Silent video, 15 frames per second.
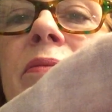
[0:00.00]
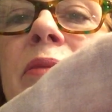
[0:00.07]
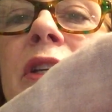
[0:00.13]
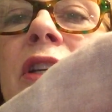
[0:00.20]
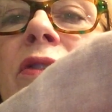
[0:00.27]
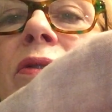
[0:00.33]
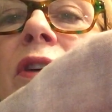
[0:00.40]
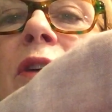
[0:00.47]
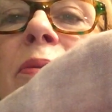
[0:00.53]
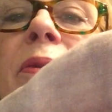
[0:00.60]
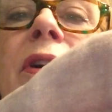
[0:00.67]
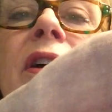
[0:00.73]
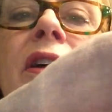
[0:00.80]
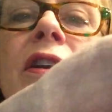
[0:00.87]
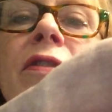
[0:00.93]
Peach or
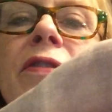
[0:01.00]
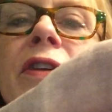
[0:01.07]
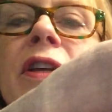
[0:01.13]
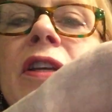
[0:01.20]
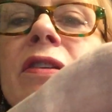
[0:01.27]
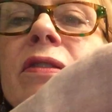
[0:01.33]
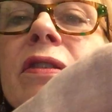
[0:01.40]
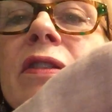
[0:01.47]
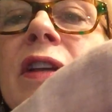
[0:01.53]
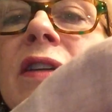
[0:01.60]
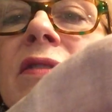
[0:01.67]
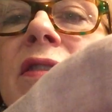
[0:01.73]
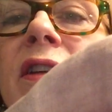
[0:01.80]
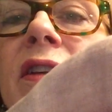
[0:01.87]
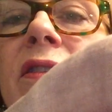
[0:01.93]
apricot, I forget. So
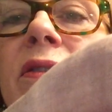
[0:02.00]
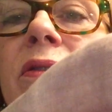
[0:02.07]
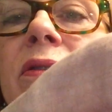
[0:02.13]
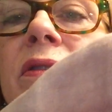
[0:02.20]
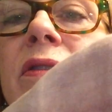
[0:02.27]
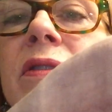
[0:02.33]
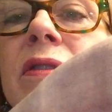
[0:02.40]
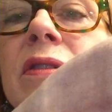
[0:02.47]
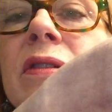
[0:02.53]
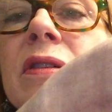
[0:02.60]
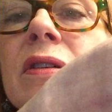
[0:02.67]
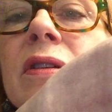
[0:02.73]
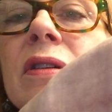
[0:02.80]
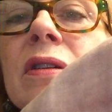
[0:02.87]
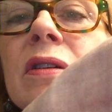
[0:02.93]
that's like a little
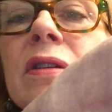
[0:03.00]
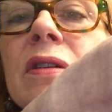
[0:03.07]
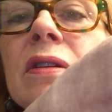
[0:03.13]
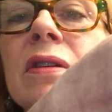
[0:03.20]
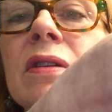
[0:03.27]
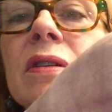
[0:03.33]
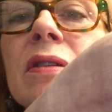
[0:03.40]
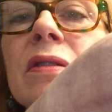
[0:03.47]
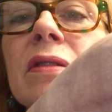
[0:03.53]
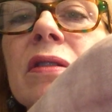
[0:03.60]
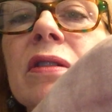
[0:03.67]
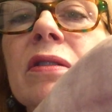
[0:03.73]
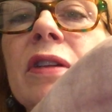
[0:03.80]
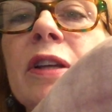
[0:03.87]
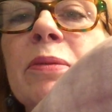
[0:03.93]

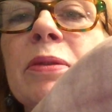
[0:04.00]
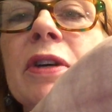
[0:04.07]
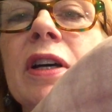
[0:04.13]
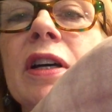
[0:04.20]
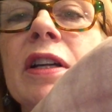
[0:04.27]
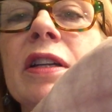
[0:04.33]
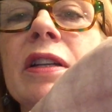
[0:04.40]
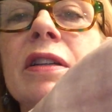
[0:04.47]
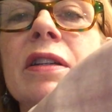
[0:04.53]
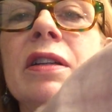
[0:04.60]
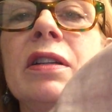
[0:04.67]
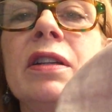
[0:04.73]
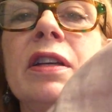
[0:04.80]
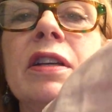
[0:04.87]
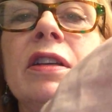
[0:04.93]
apricot.
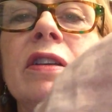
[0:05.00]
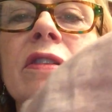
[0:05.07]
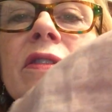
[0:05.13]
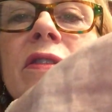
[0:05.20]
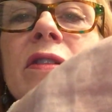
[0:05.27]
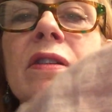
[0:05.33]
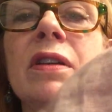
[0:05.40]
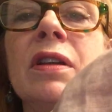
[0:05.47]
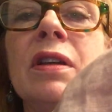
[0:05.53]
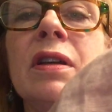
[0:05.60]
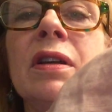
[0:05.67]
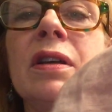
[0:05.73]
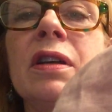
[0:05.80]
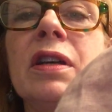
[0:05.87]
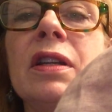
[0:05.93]
Isn't that cute?
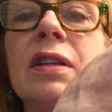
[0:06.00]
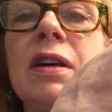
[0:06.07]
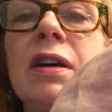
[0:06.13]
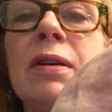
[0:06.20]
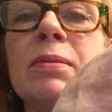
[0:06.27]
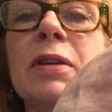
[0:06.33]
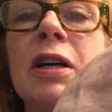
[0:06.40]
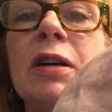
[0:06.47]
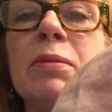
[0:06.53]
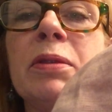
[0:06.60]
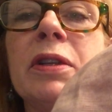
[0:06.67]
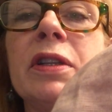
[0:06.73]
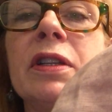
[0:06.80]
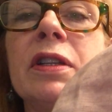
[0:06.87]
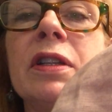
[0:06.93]
And the
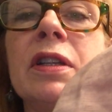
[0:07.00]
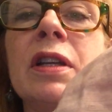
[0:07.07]
Hobgoblin.